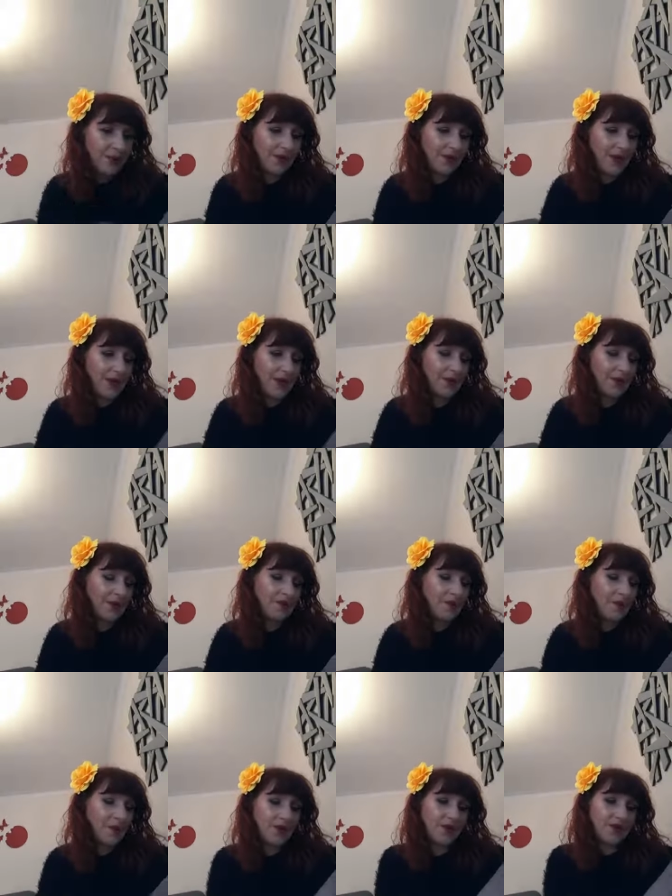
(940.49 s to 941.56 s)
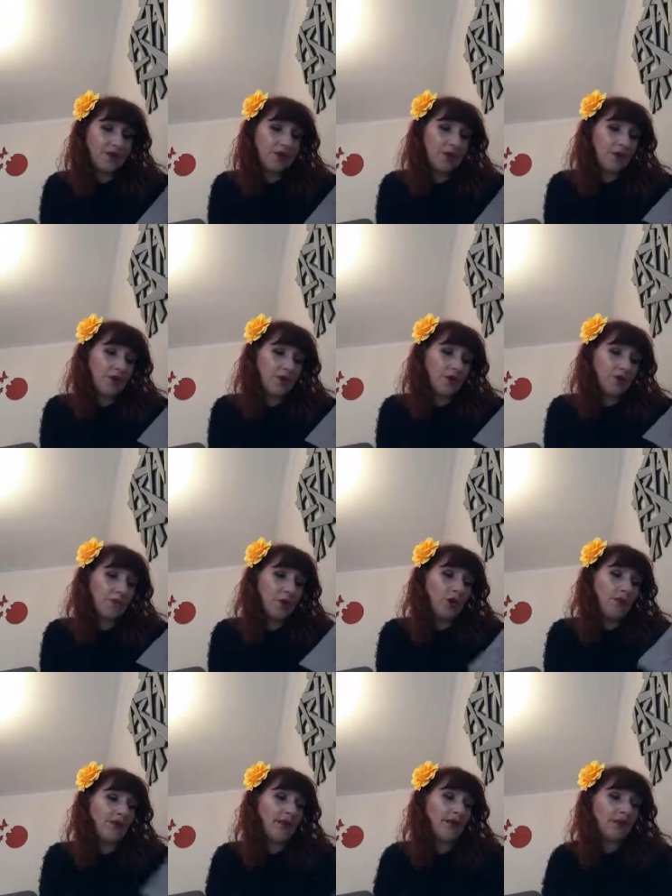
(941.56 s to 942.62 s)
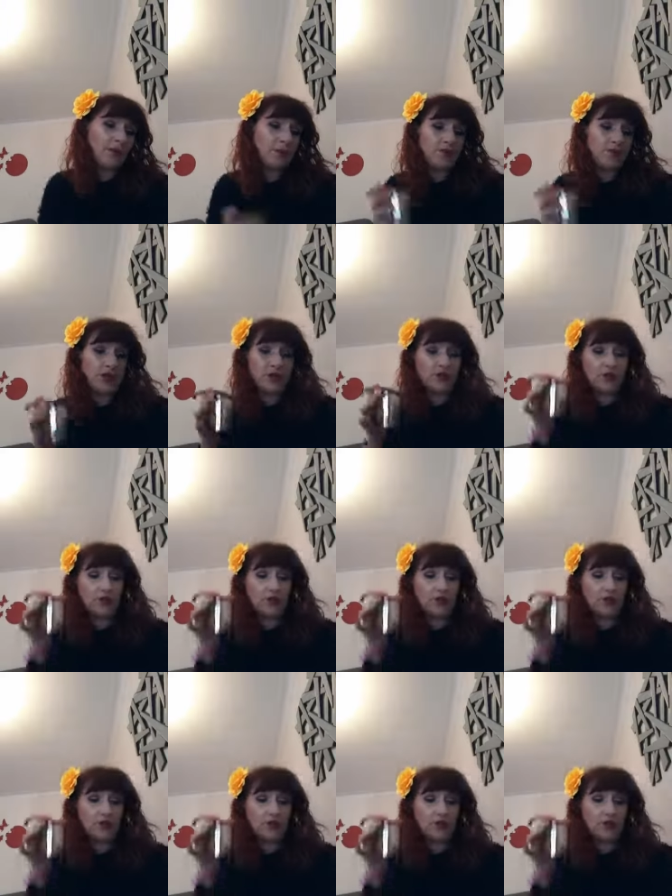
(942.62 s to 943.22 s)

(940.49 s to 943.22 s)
then once your brewing time has been reached,